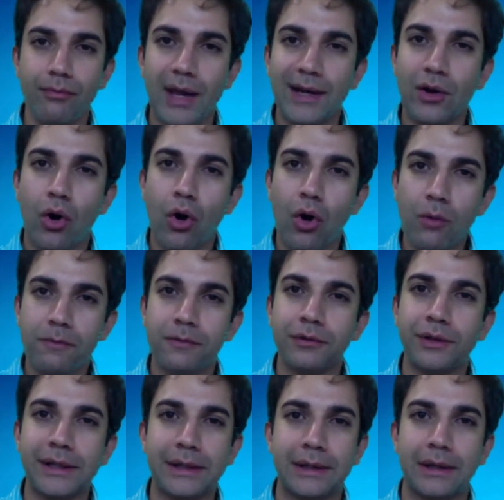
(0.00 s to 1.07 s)
and
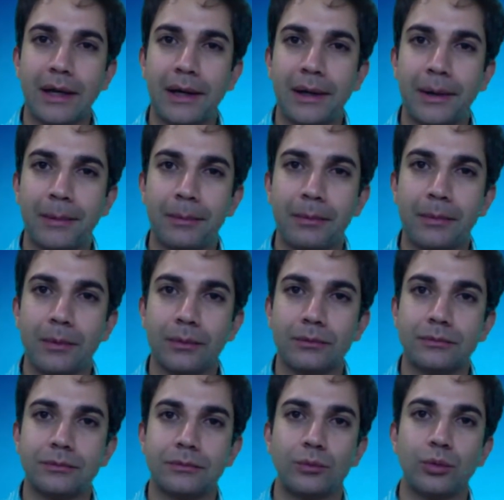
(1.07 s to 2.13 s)
hopefully
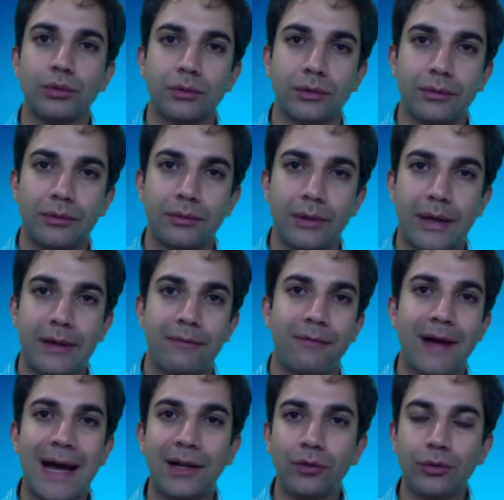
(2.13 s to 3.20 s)
we'll
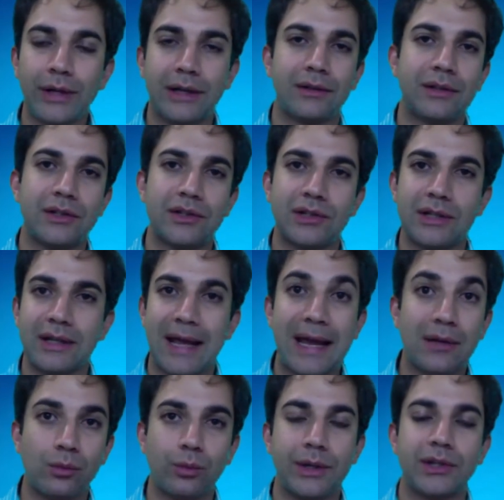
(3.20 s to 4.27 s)
evaluate this in
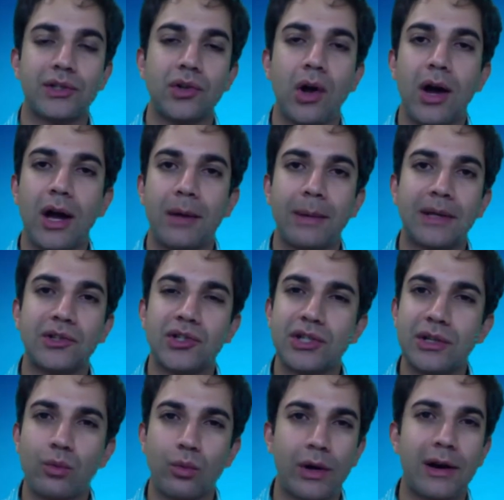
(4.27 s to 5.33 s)
8 weeks' time and
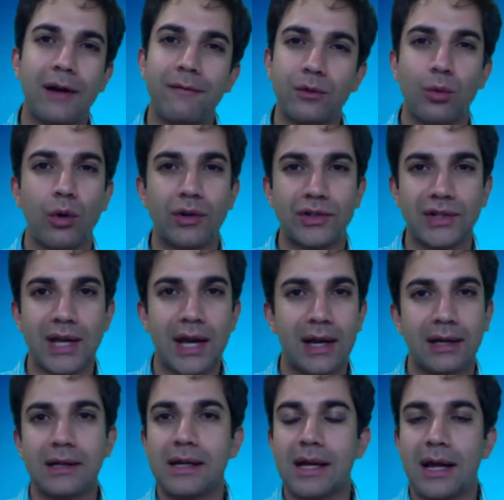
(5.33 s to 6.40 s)
see where everyone's
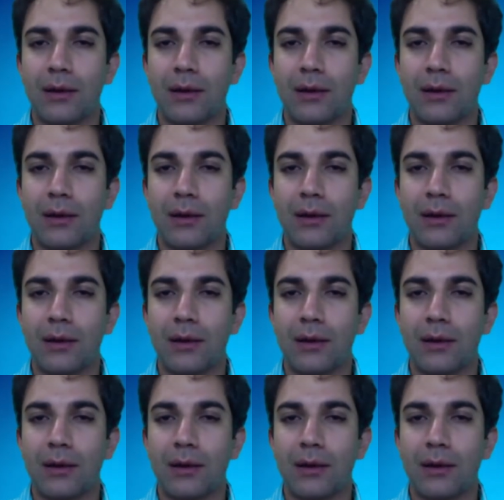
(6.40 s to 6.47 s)
at,